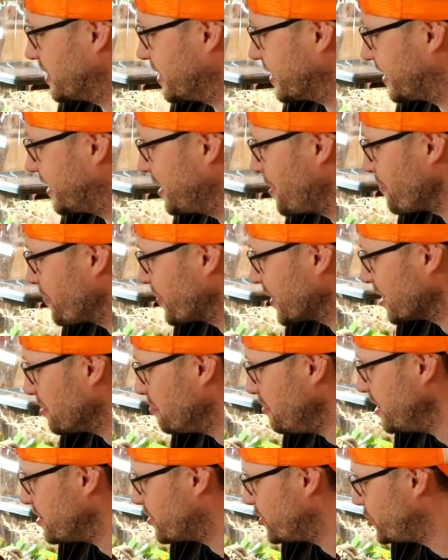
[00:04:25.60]
like
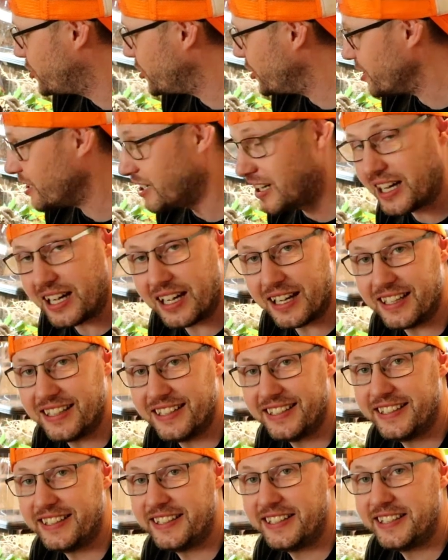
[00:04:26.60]
messaging
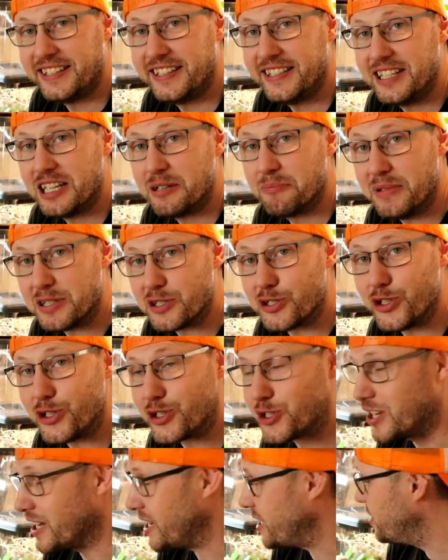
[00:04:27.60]

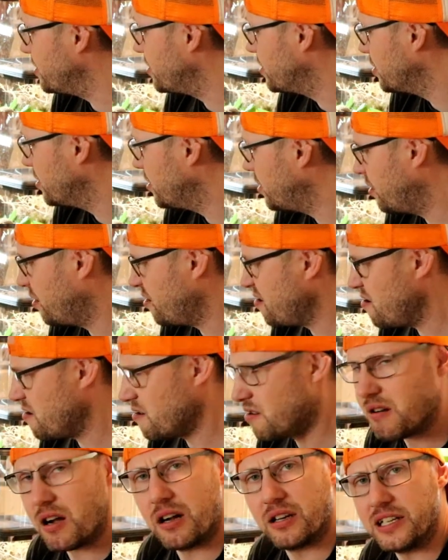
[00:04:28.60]
saying,
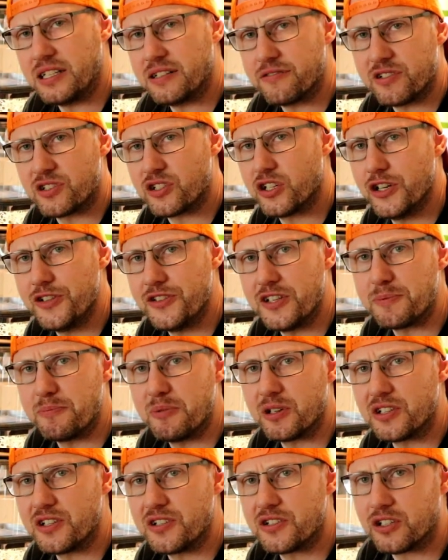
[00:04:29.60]
oh, I need to return this
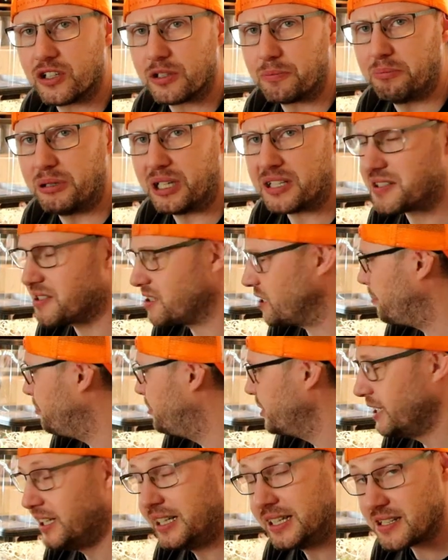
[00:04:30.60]
because it's all busted up.
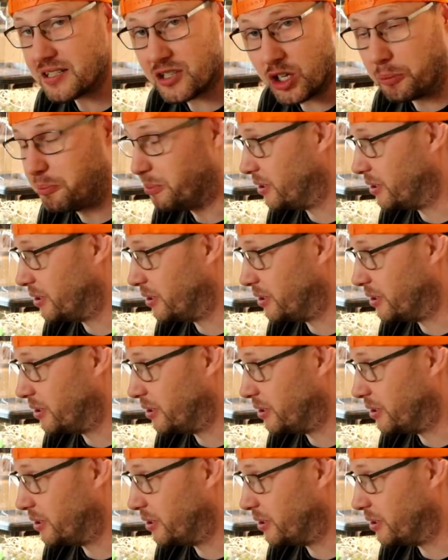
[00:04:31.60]
It's not